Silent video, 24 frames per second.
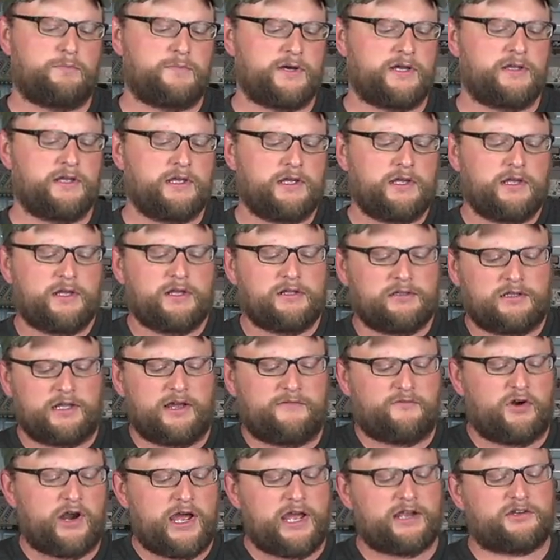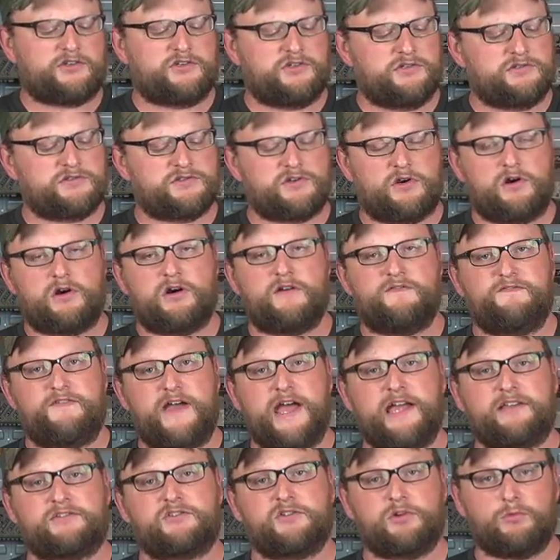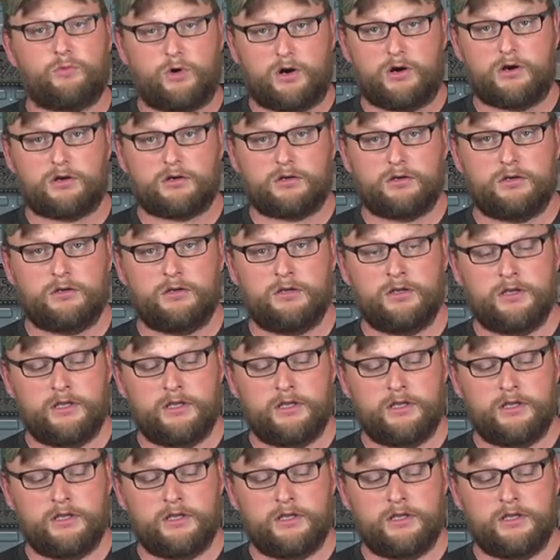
But lever actions are fast to work.